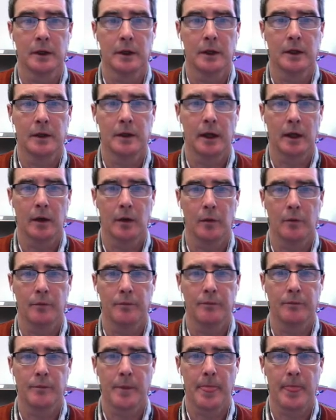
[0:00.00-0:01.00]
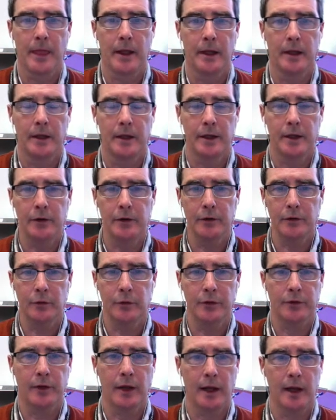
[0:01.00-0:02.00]
Now, here's
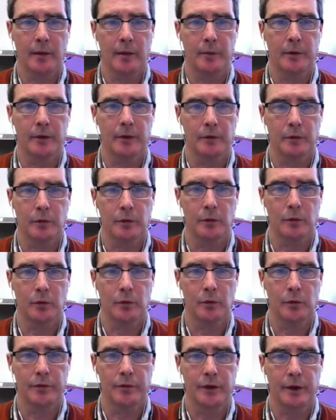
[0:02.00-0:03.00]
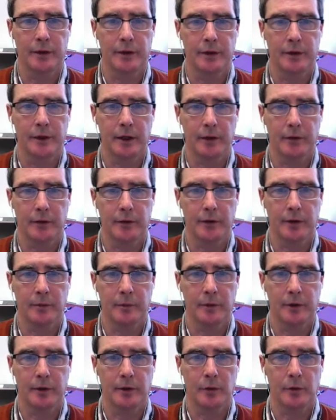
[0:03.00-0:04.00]
what's happened. We've done the test up
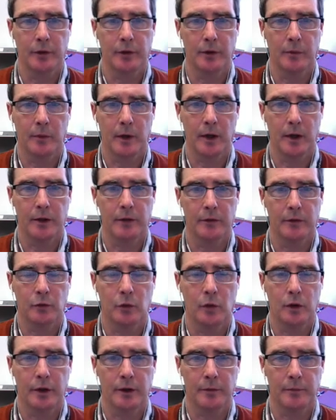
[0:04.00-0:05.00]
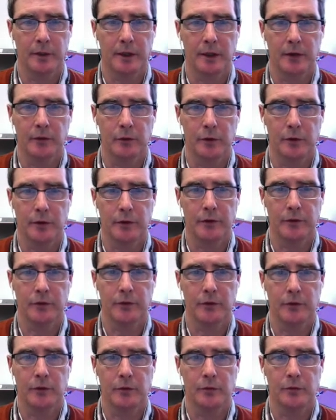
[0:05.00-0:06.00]
here with a -1 because we
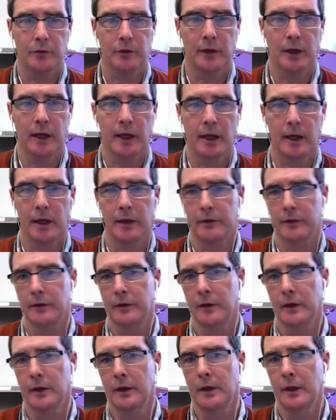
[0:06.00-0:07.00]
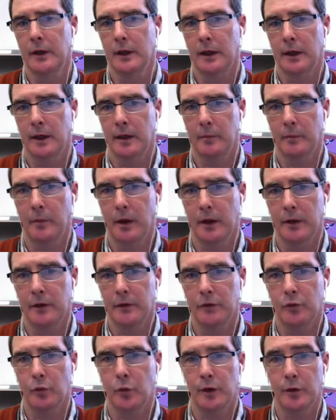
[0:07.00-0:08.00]
assumed that
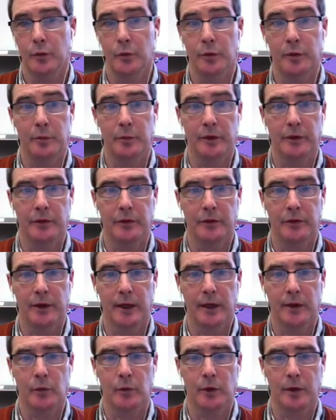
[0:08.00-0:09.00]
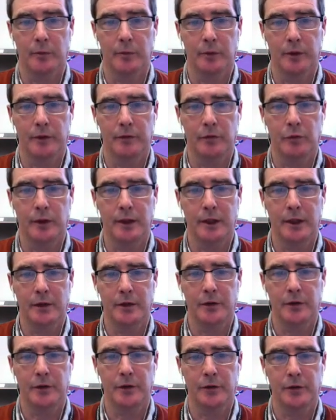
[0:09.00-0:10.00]
-1 would be the second one. But if we
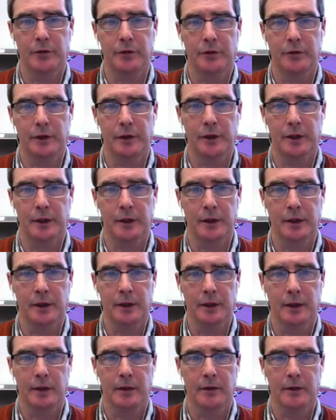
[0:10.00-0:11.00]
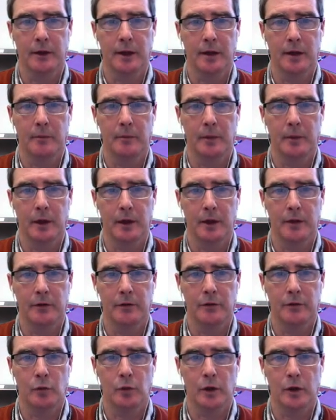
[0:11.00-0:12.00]
enter 3, that
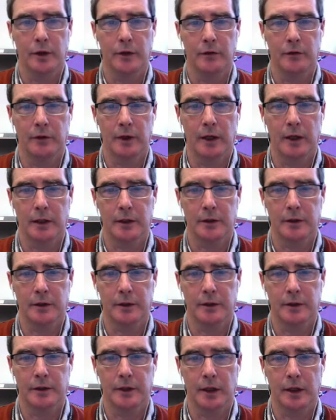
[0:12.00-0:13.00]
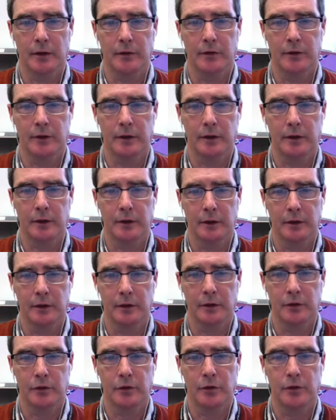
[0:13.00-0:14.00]
-1 is actually testing
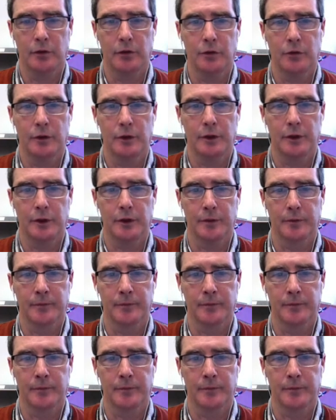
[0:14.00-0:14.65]
2 here.